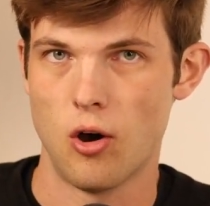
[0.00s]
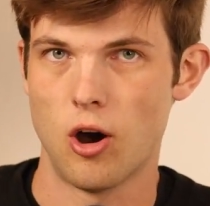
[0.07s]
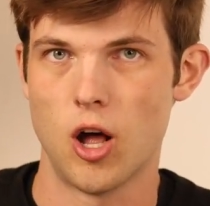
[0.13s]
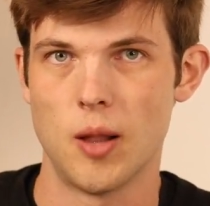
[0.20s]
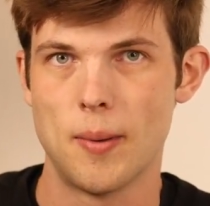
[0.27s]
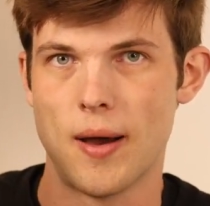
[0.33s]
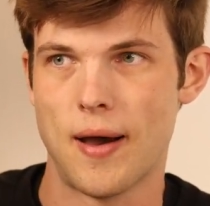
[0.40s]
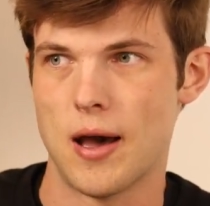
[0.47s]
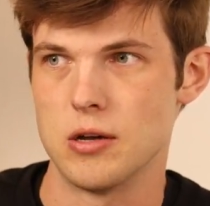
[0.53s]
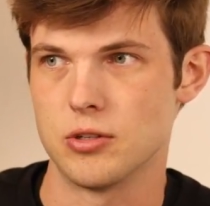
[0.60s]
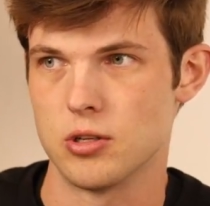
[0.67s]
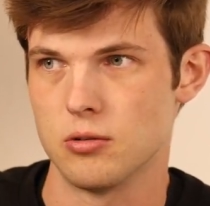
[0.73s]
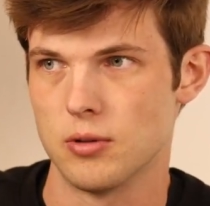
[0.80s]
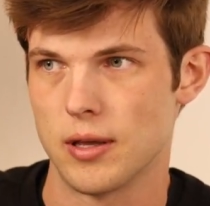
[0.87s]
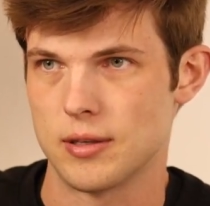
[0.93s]
all about how
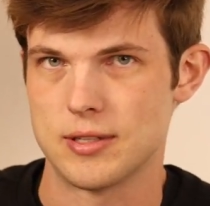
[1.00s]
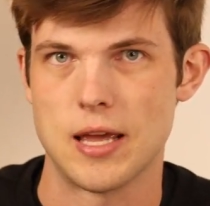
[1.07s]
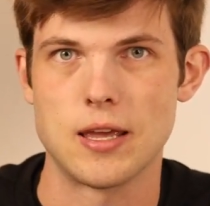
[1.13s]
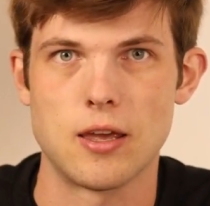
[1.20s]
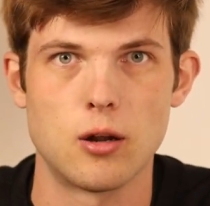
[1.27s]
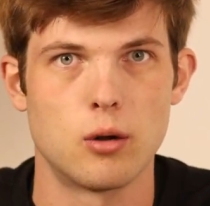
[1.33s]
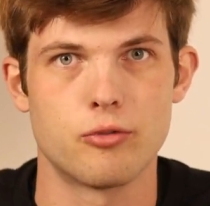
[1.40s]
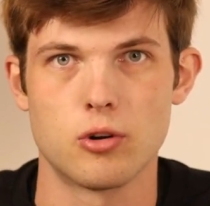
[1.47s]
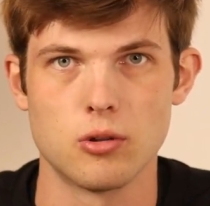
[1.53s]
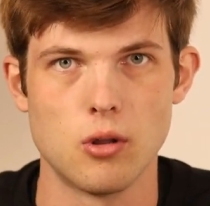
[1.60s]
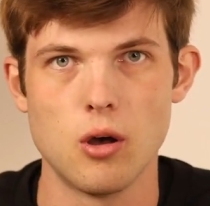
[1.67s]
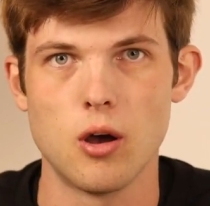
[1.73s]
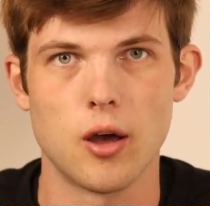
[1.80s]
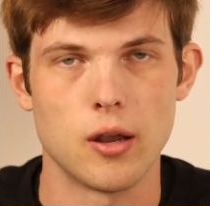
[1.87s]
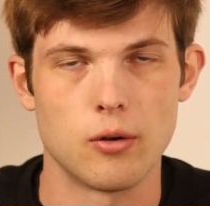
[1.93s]
to like take care of your
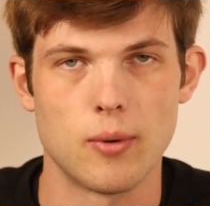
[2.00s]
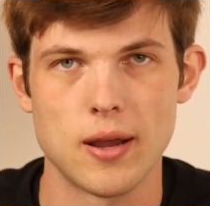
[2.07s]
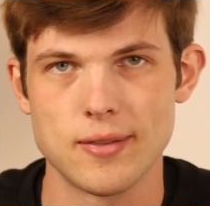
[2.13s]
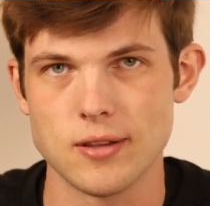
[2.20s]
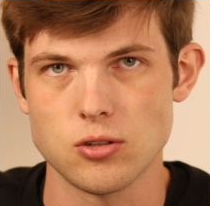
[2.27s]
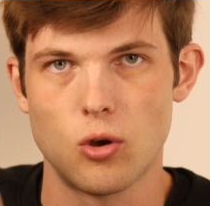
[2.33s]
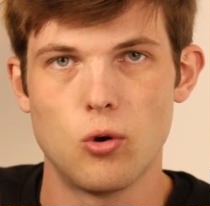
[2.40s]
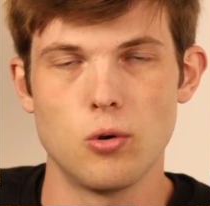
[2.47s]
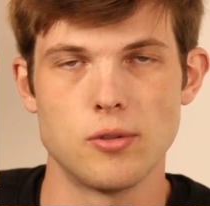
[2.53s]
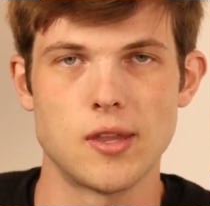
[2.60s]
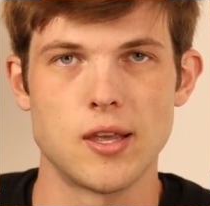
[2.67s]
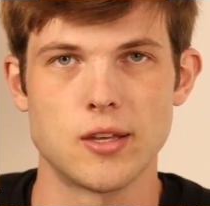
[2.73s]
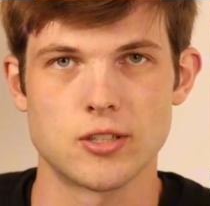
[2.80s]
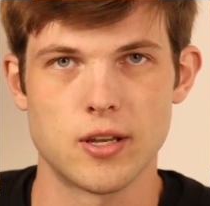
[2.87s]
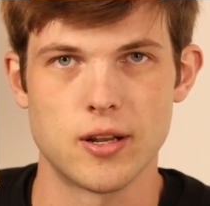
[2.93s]
lawn, right? That's a whole
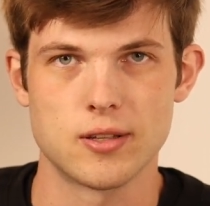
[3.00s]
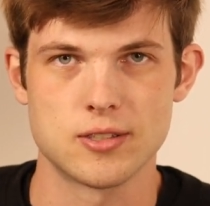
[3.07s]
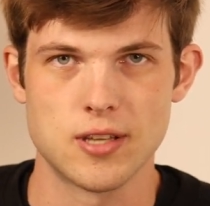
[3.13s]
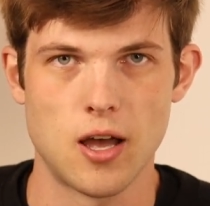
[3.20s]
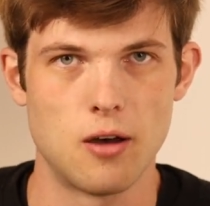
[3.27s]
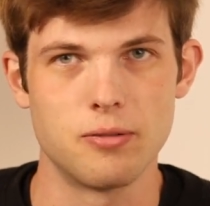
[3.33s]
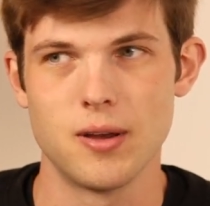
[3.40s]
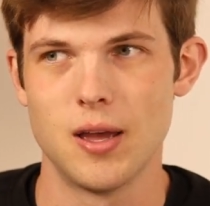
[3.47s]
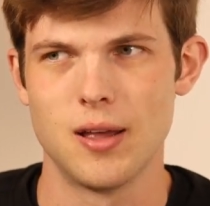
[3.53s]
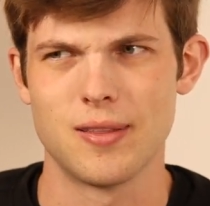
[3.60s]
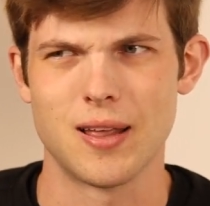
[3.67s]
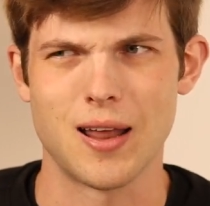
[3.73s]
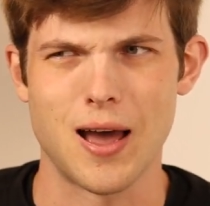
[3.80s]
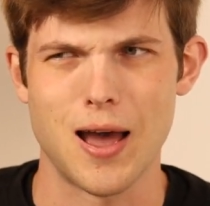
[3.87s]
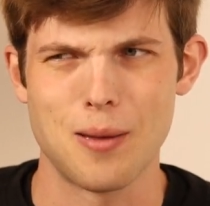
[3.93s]
niche in itself
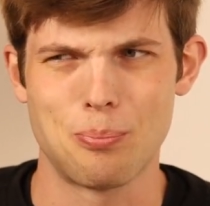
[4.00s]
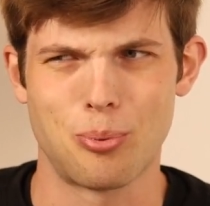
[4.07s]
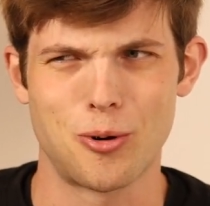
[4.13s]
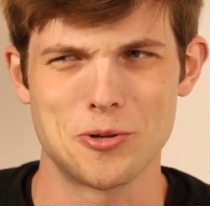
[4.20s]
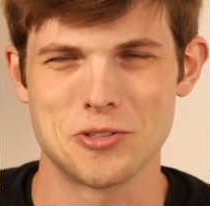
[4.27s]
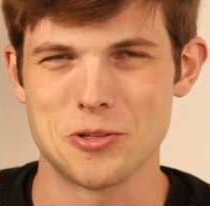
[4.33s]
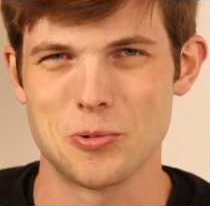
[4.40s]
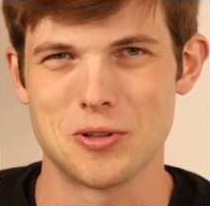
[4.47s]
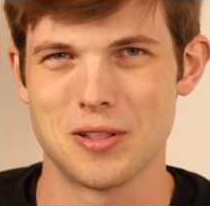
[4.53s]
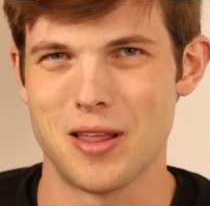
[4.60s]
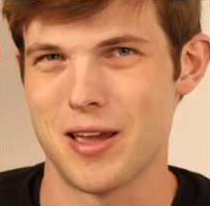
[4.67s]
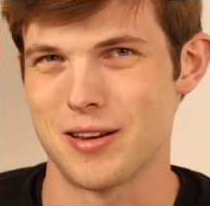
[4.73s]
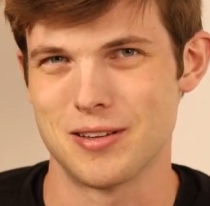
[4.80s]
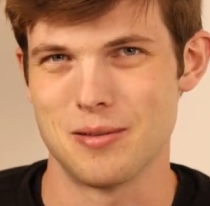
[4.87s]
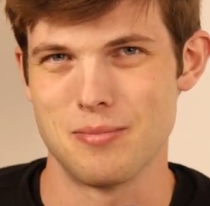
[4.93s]
that I personally would
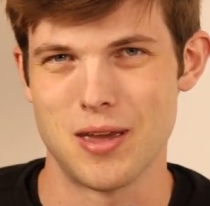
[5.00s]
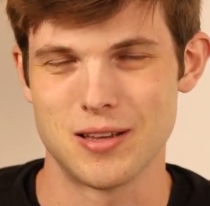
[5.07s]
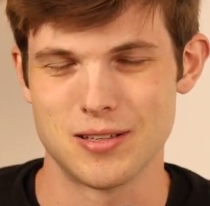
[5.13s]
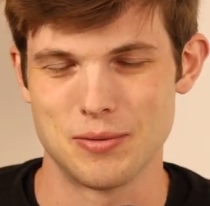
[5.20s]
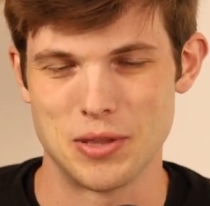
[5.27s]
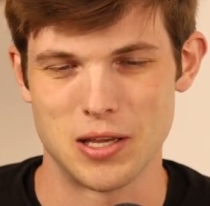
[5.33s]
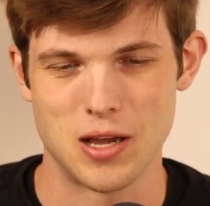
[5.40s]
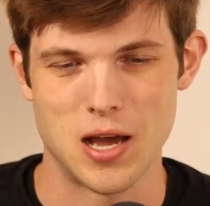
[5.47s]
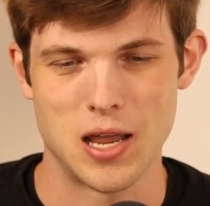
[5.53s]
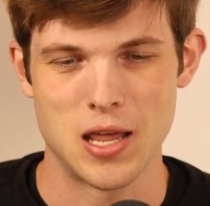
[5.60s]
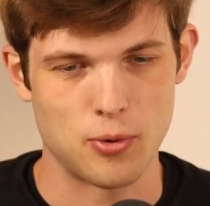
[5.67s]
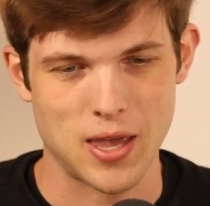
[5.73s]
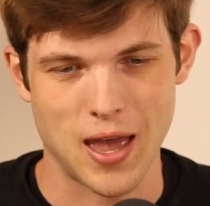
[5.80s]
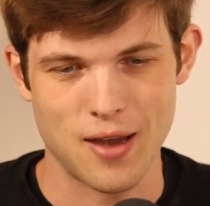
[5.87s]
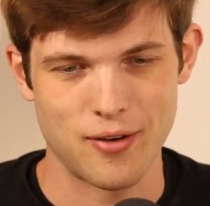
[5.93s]
like to make something on.
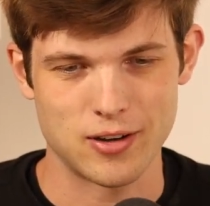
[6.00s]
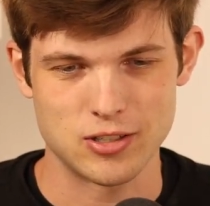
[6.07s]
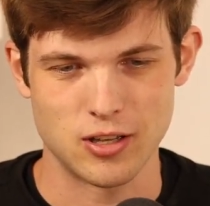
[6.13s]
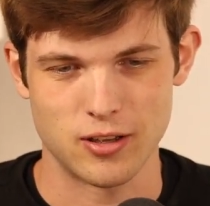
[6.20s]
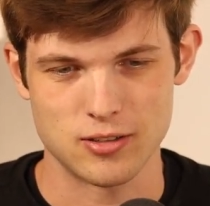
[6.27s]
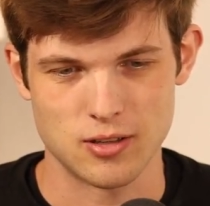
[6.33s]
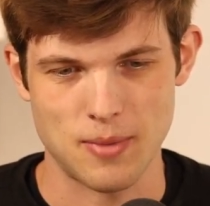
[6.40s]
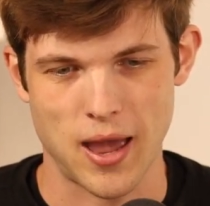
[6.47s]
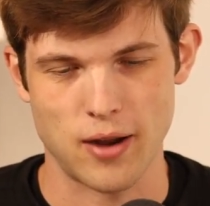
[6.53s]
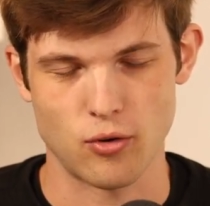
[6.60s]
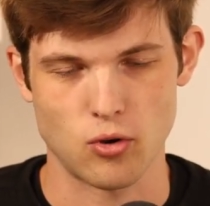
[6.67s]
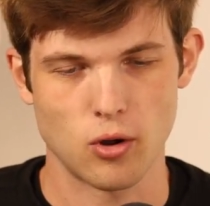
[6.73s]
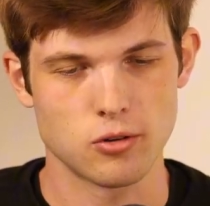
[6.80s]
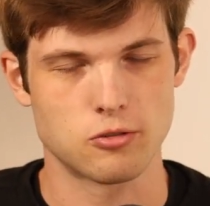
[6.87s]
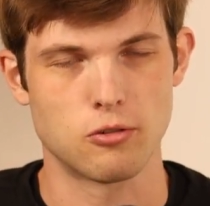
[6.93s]
We have actually like some
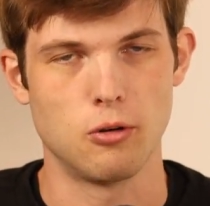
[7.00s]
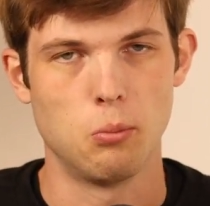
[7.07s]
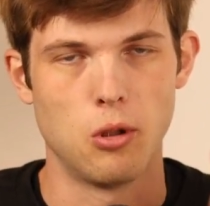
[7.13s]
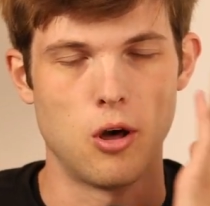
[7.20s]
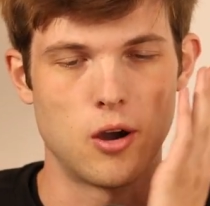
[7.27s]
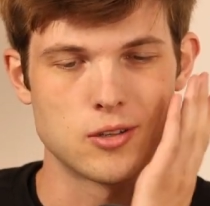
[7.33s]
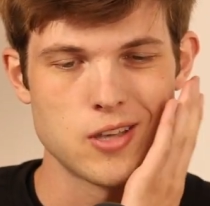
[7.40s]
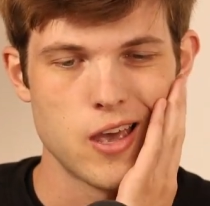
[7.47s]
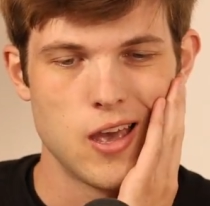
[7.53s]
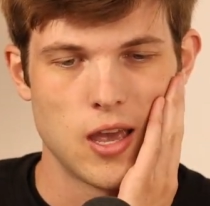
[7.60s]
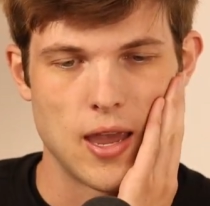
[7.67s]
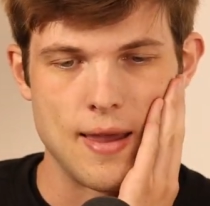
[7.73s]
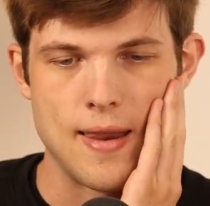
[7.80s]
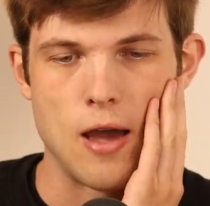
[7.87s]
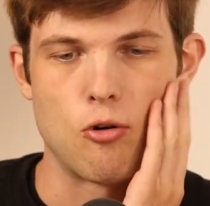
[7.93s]
agricultural blogs
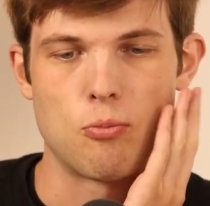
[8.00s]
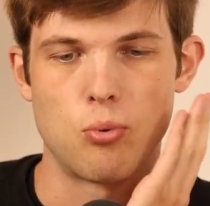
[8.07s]
in our